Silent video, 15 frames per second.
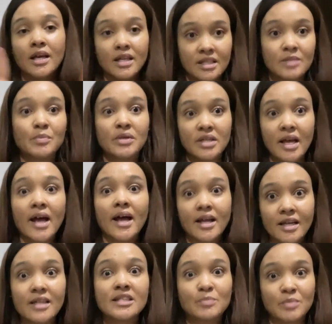it's been
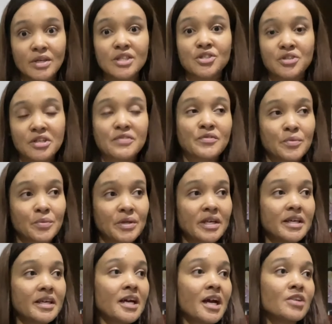a stressful
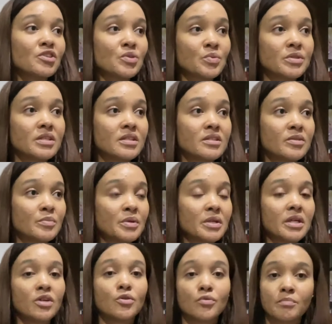week. I just want it to be,
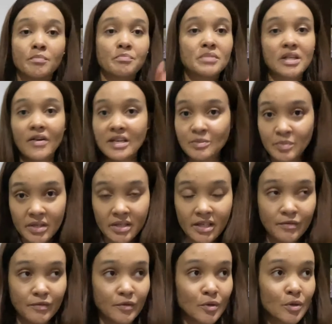you know, Zara's
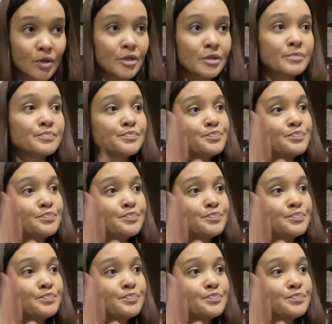birthday vlog.